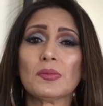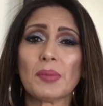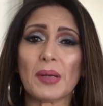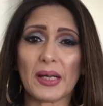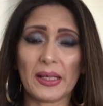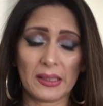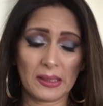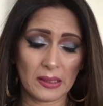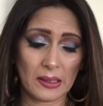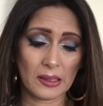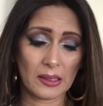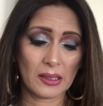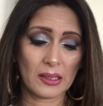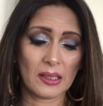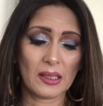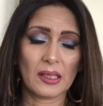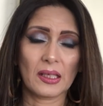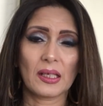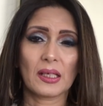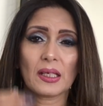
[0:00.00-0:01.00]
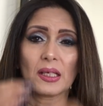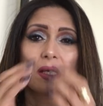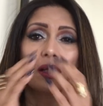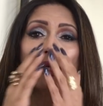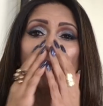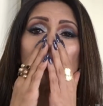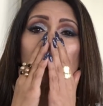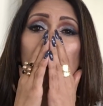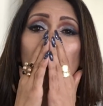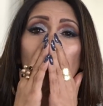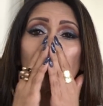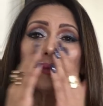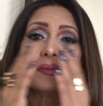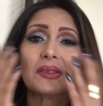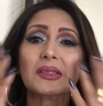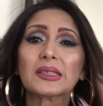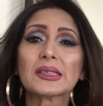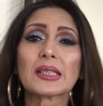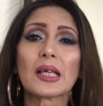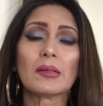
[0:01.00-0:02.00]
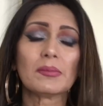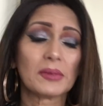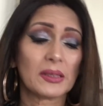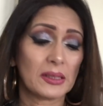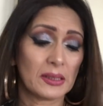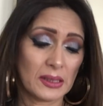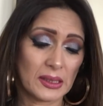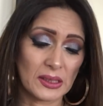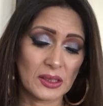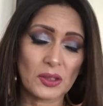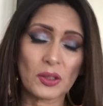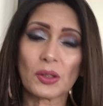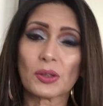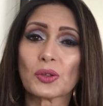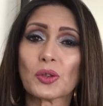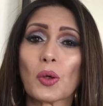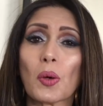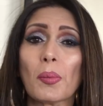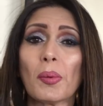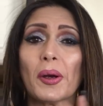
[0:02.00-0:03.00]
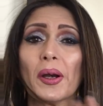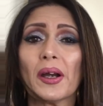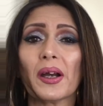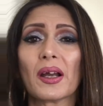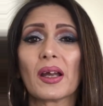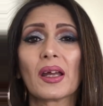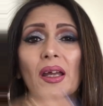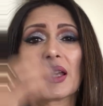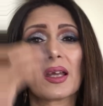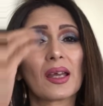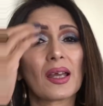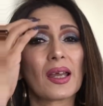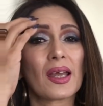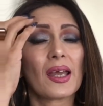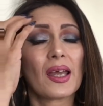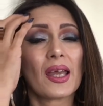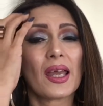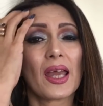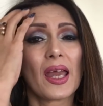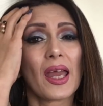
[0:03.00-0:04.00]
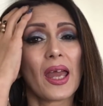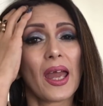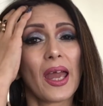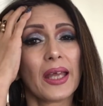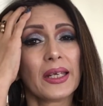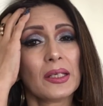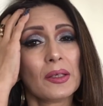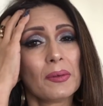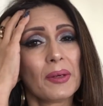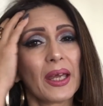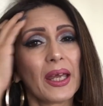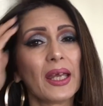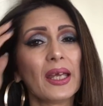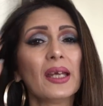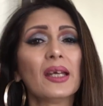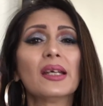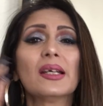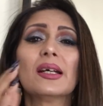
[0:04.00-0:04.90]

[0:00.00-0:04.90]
Dubai. It's not even summer, it's October. Anyway,